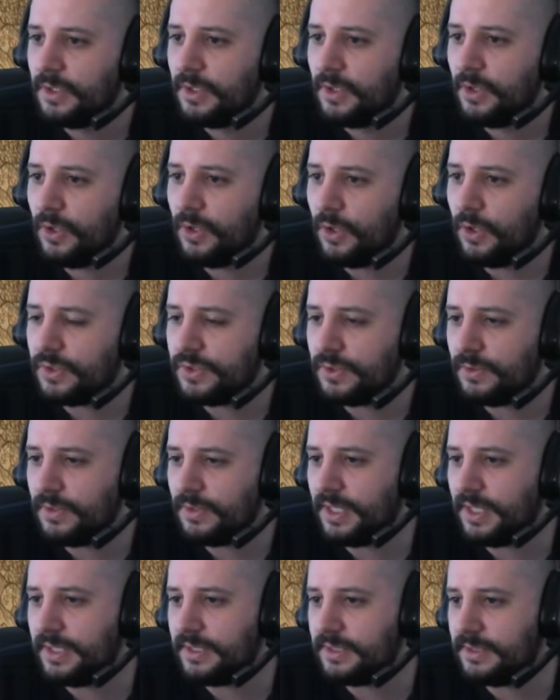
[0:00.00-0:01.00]
also
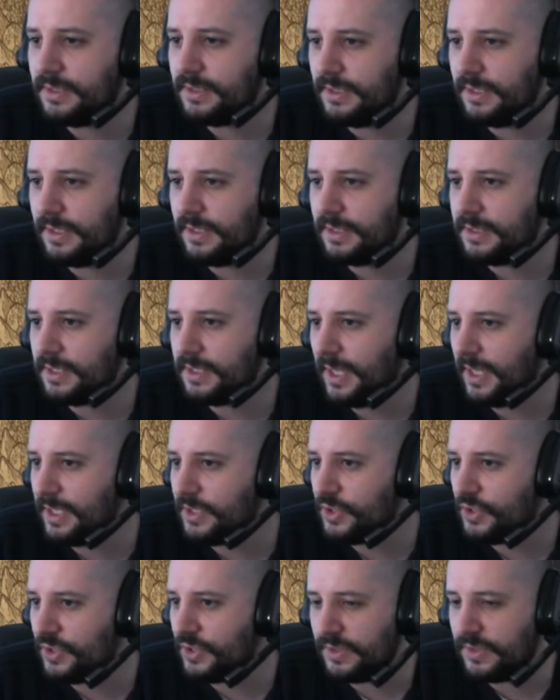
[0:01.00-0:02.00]
like the
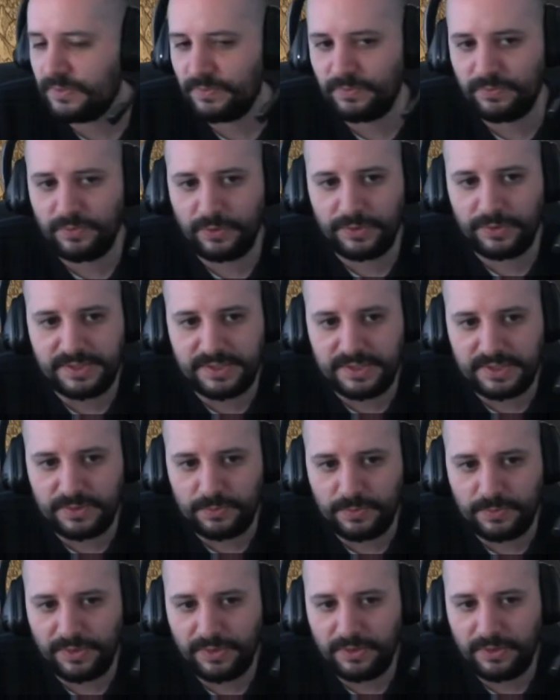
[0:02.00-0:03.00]
interactions, for
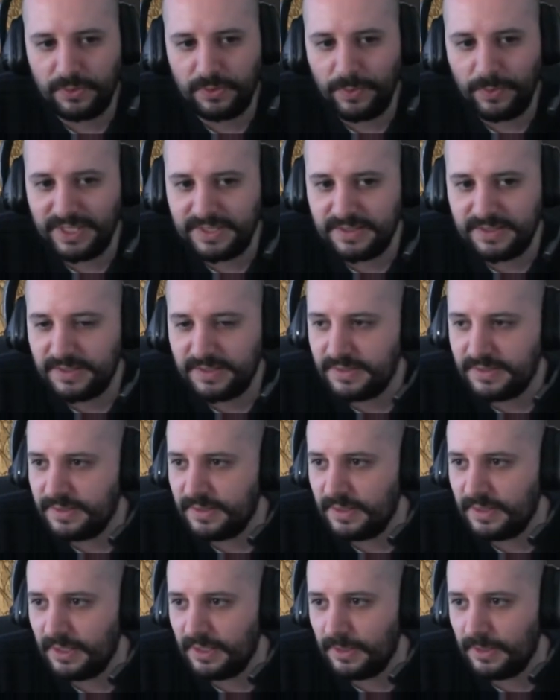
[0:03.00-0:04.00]
instance, with quests
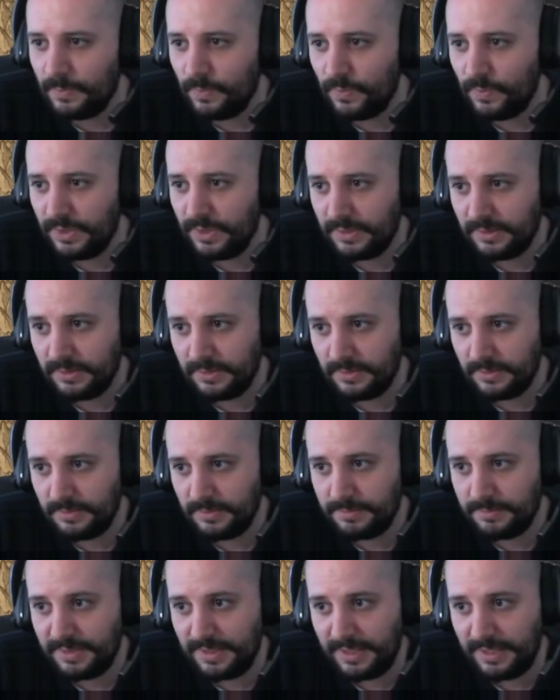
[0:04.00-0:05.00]
will
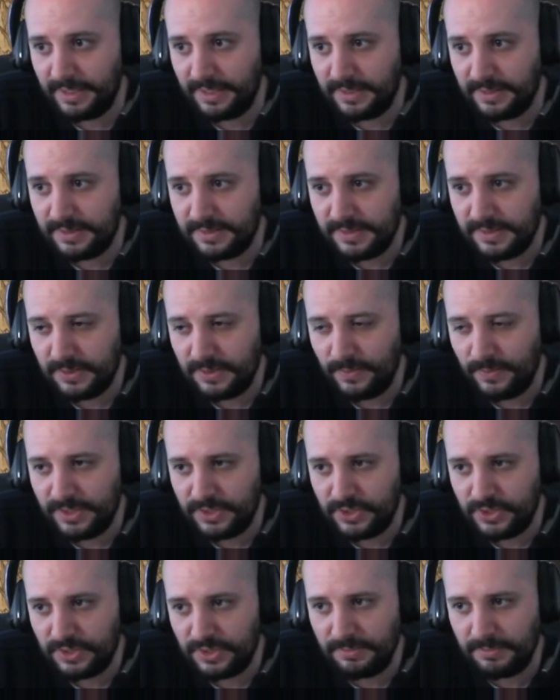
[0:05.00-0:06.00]
play in a
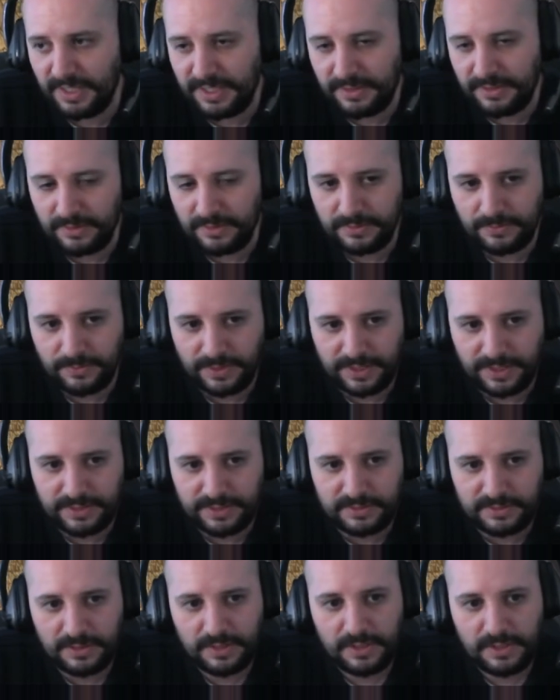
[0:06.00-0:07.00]
sequential manner,
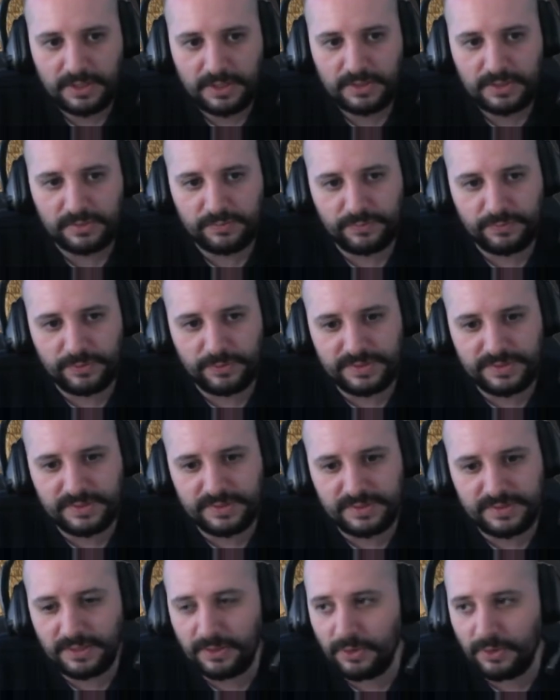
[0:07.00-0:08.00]
right? So for
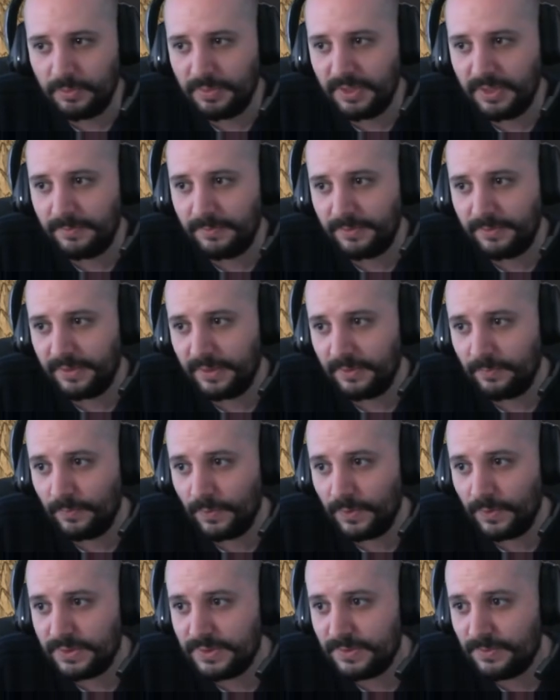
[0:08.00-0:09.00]
instance, I hope everything
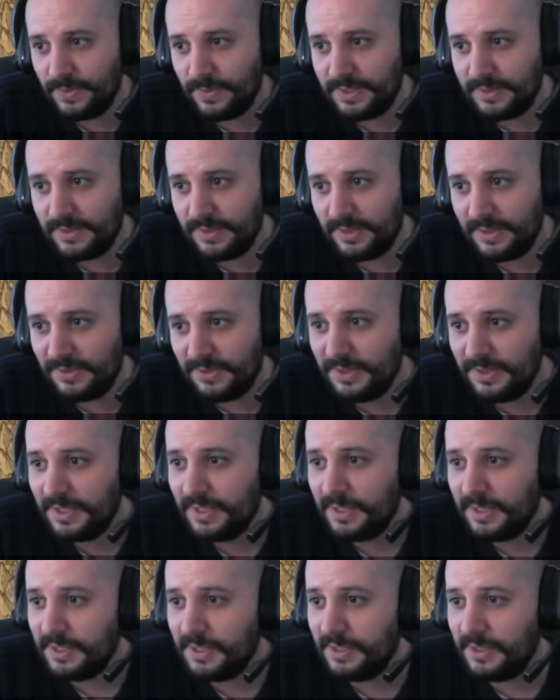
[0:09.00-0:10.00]
works right now.
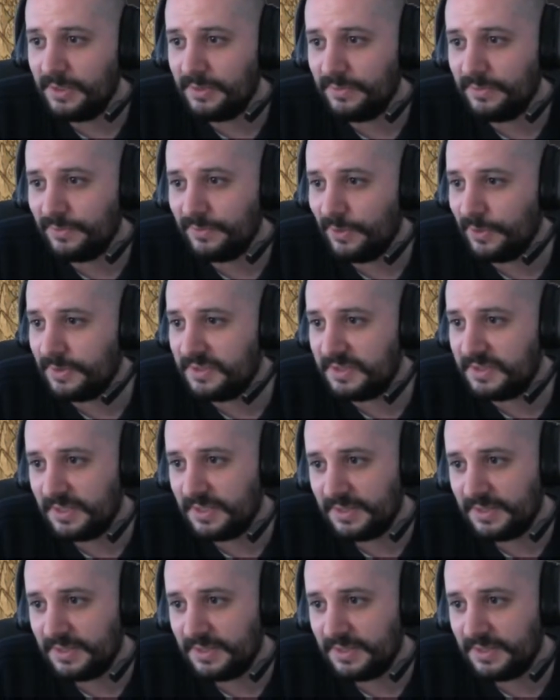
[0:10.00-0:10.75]
If not,